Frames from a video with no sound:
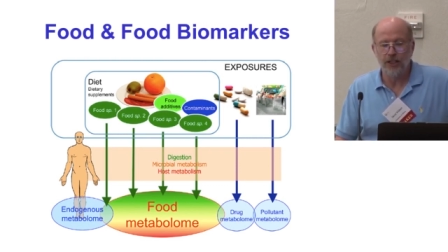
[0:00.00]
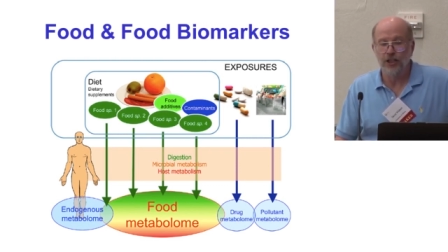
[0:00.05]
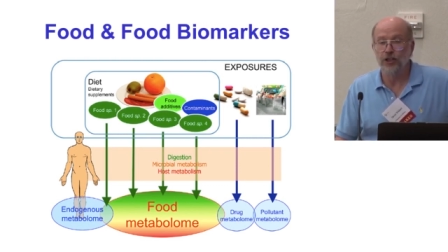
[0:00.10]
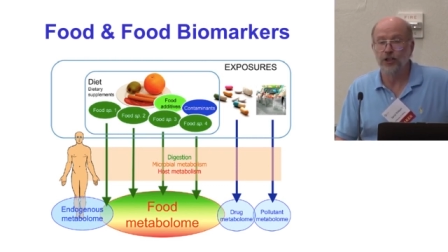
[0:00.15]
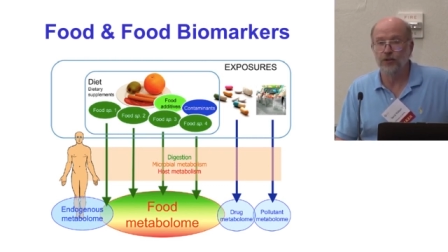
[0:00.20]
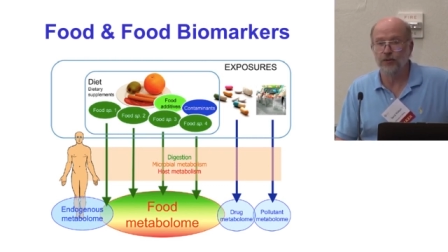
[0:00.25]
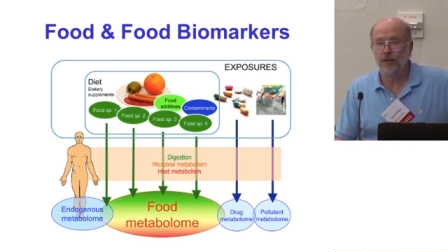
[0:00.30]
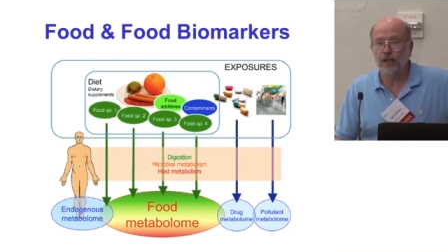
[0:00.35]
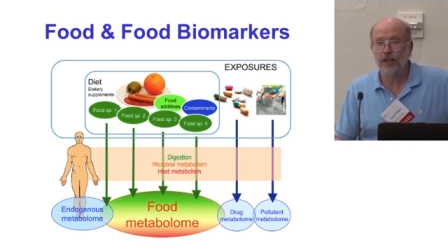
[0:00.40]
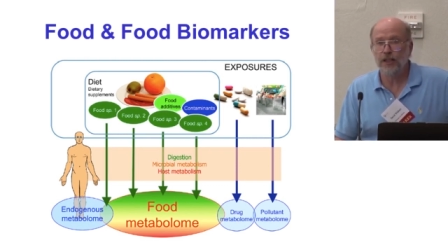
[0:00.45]

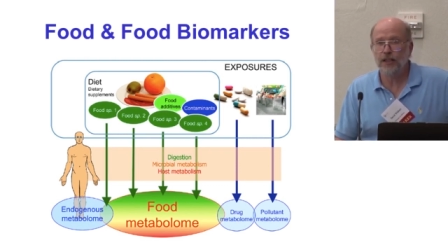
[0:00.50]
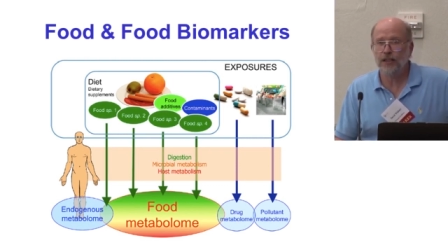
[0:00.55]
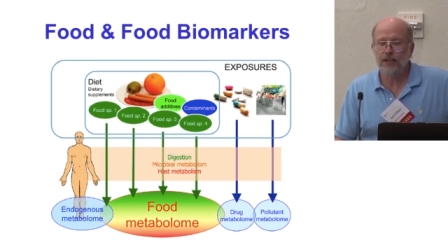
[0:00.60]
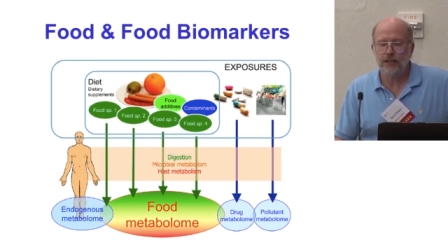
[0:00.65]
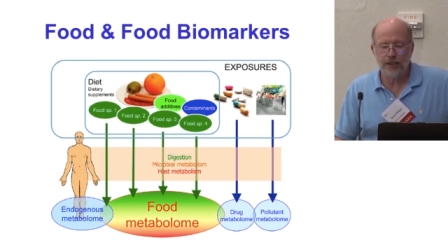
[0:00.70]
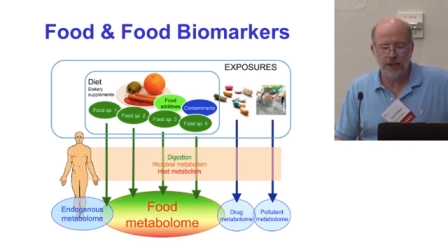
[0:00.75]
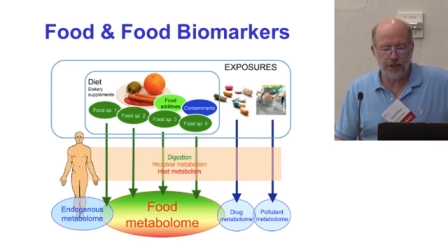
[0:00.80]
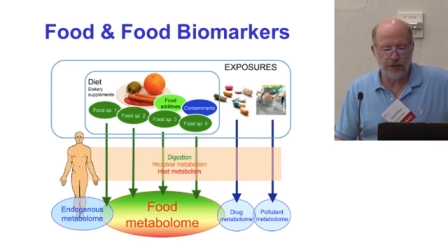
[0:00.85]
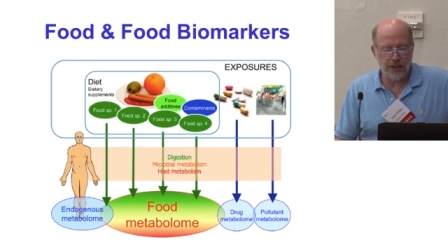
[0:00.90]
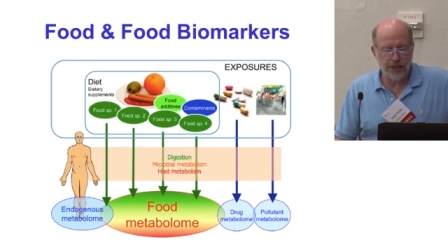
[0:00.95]
Drugs
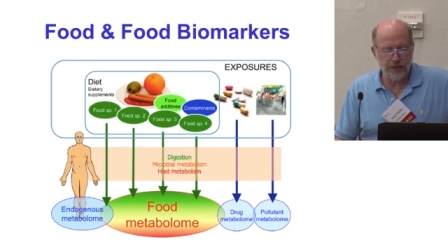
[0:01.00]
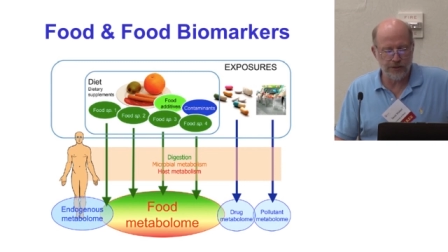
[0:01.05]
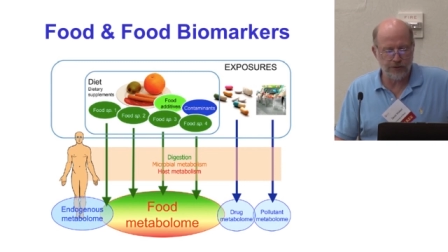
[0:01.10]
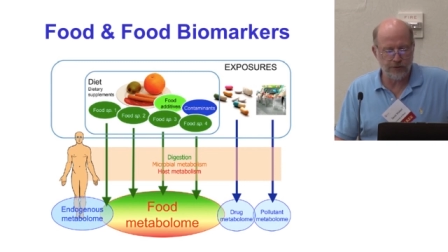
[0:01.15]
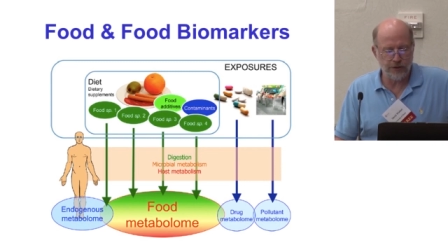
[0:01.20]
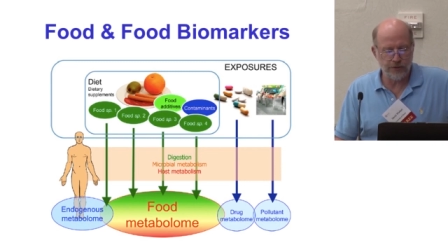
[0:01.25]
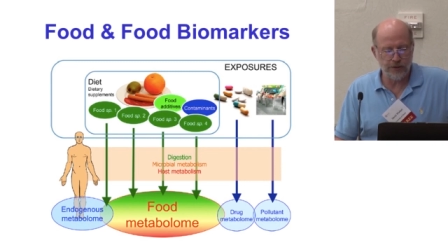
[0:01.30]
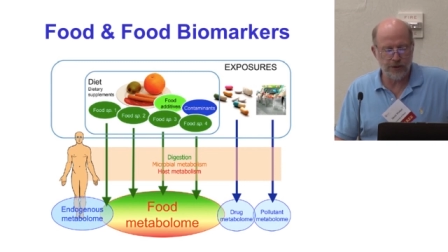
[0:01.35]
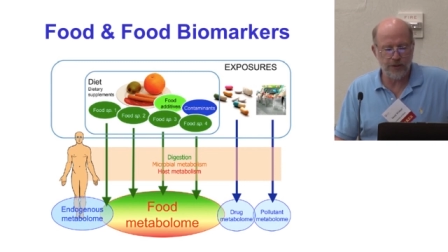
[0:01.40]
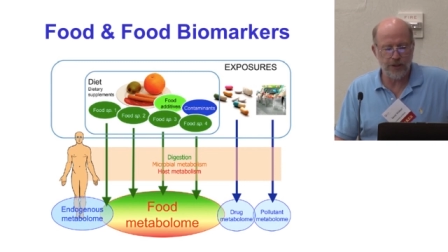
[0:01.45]
are
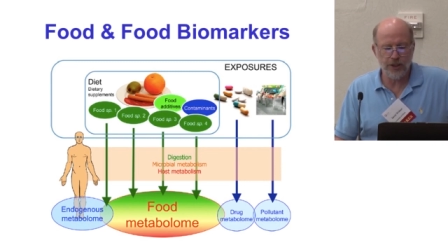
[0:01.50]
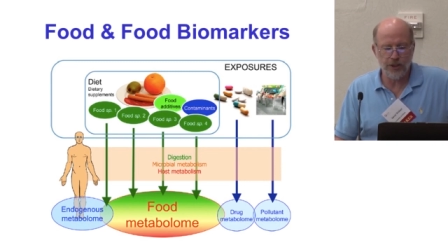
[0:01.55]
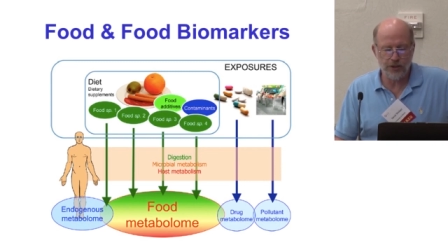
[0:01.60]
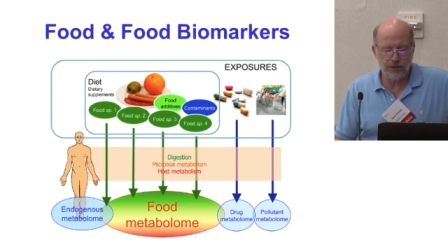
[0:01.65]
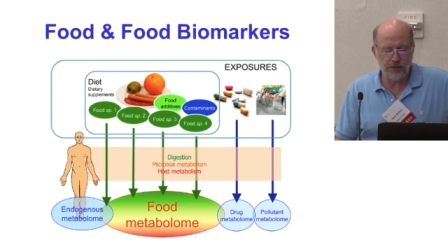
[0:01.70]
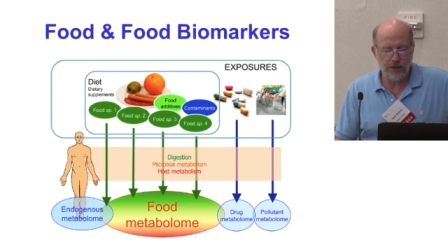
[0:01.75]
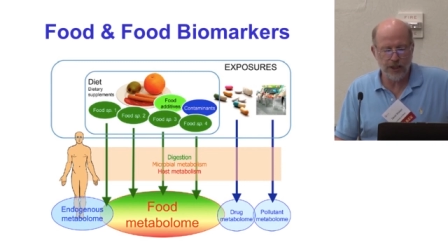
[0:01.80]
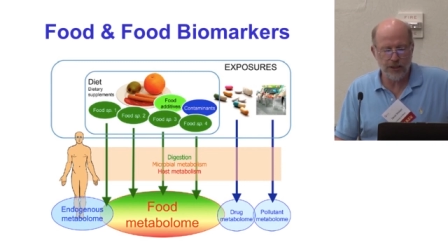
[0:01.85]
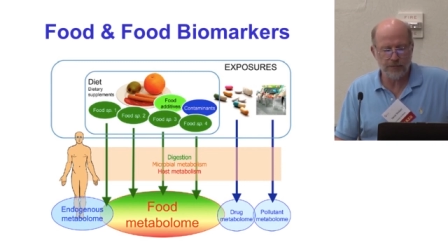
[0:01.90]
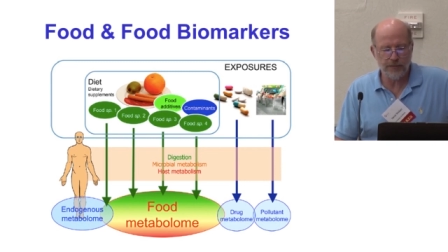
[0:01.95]
transformed to the
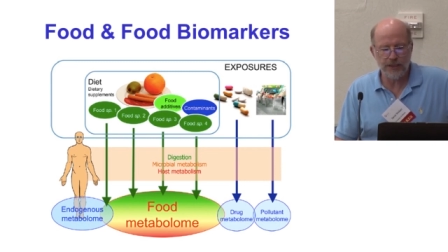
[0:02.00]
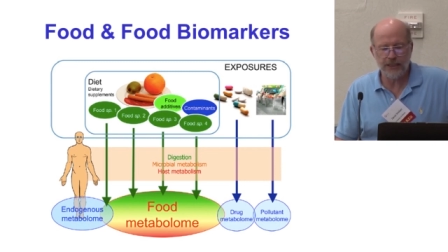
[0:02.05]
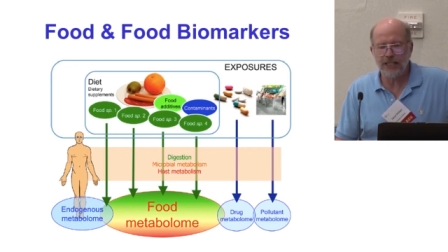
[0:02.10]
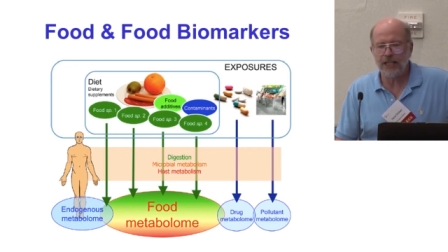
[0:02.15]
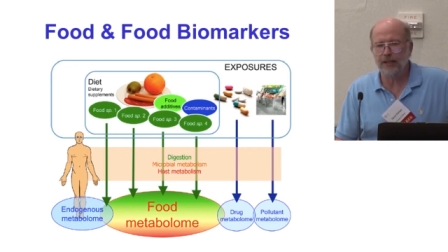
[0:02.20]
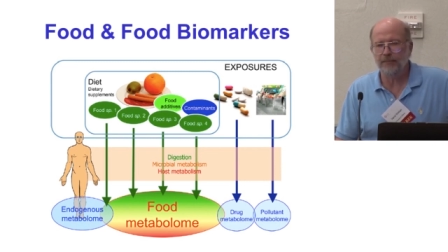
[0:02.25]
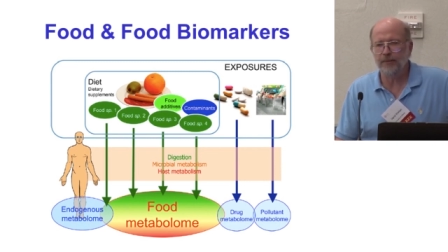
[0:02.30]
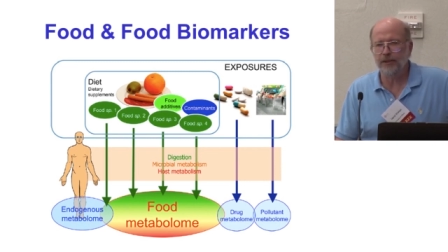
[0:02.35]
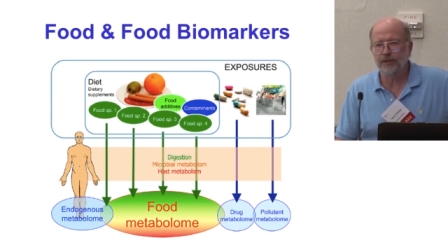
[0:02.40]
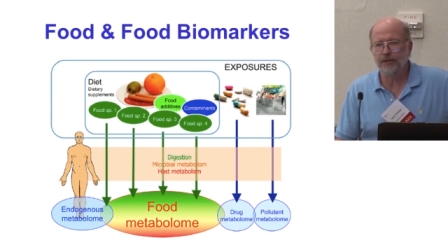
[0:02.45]
drug
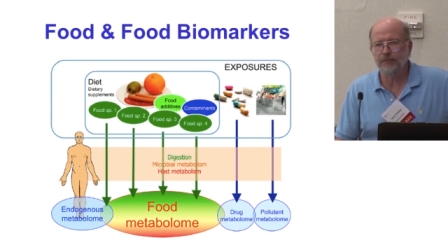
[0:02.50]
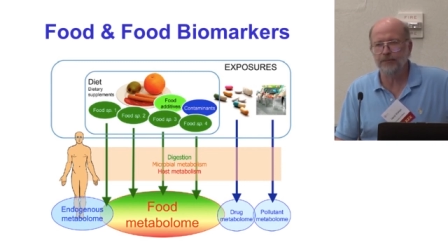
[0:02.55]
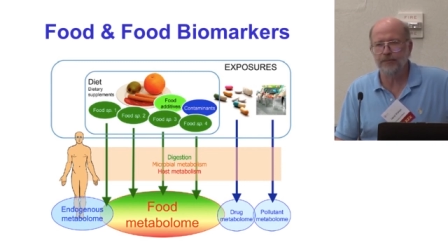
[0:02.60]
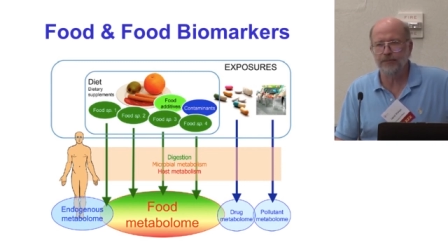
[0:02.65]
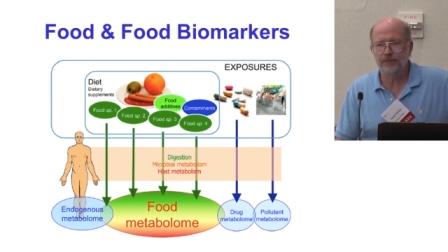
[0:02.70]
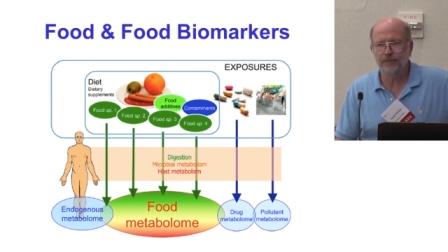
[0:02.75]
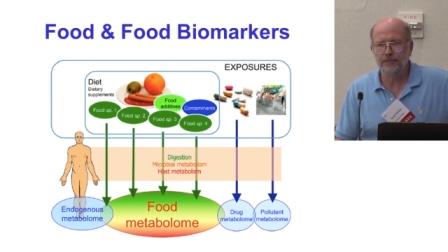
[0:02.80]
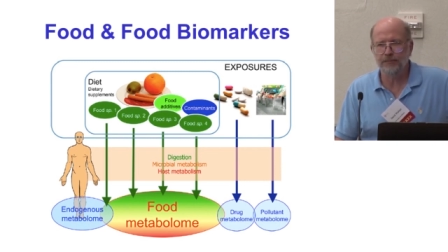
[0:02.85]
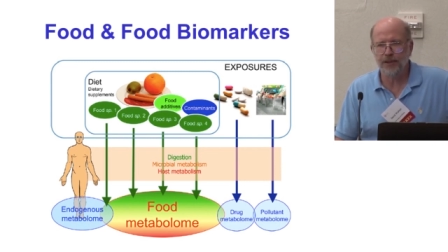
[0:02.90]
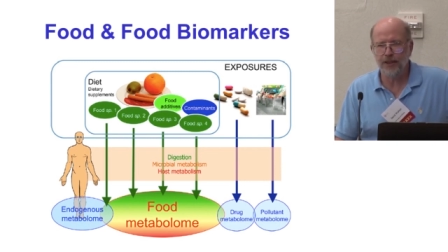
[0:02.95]
metabolome.
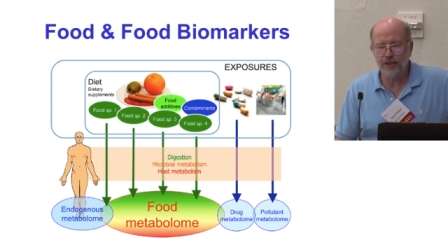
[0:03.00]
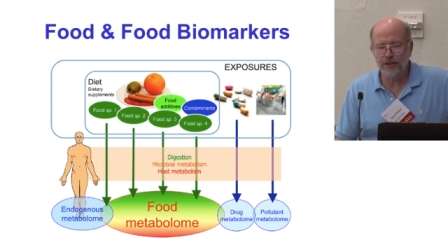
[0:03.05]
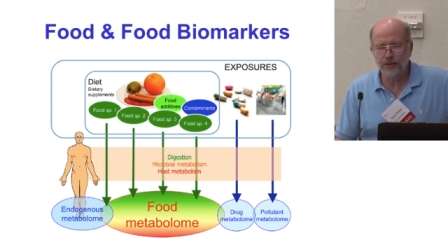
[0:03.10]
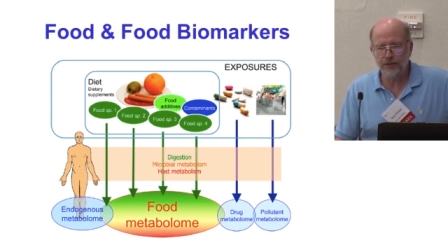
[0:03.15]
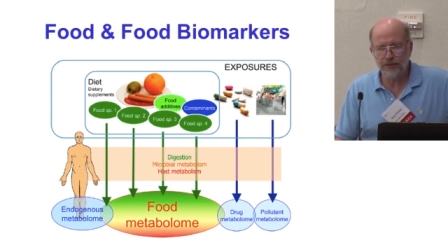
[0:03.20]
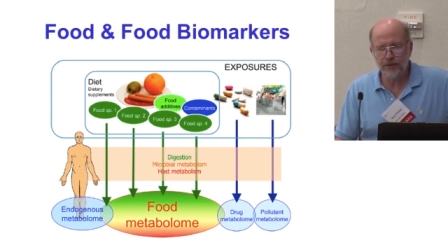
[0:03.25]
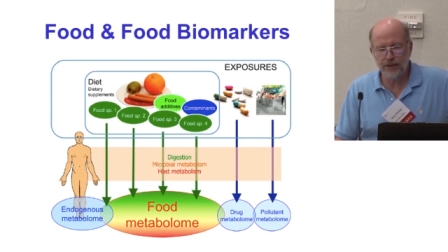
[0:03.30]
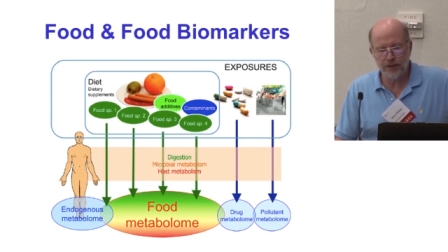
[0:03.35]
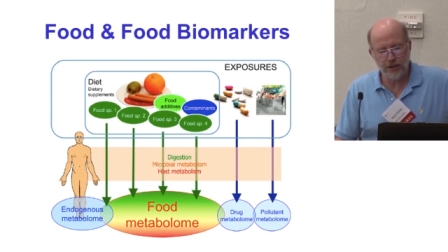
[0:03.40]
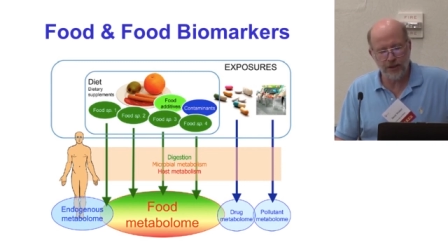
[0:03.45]

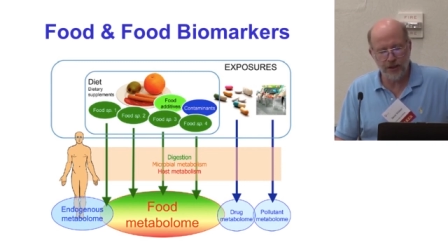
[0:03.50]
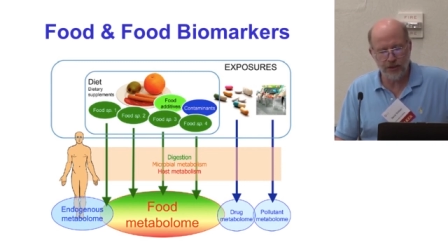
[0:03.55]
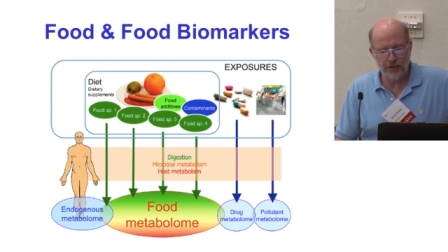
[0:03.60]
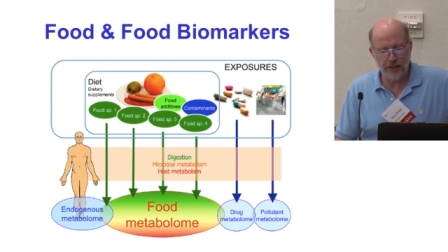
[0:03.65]
Pollutants are